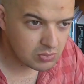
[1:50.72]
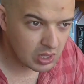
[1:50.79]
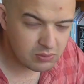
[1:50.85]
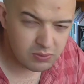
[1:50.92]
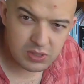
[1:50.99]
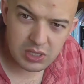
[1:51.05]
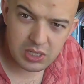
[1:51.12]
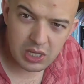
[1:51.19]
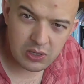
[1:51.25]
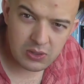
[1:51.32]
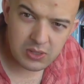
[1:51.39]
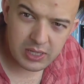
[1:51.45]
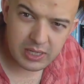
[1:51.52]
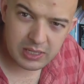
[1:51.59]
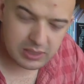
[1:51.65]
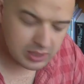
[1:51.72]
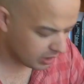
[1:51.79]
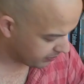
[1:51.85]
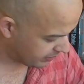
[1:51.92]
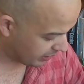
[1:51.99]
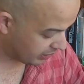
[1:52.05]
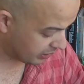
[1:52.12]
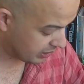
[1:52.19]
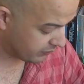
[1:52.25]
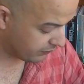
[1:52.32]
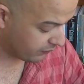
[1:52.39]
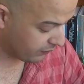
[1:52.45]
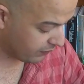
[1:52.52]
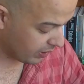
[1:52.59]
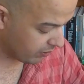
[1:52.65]
That's really all I can say about it. It's
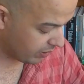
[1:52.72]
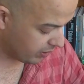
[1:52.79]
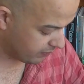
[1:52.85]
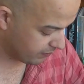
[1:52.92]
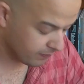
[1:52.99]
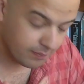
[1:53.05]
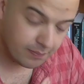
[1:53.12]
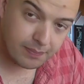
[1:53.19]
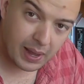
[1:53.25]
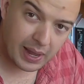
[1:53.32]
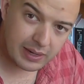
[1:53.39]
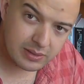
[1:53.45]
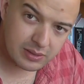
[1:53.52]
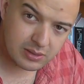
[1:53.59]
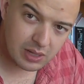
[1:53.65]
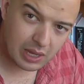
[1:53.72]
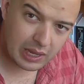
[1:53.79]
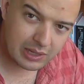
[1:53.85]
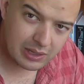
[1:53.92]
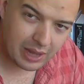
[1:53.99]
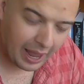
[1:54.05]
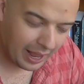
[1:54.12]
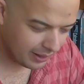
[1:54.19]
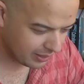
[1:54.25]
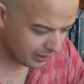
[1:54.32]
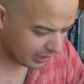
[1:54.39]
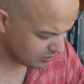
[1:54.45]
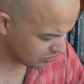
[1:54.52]
very base, and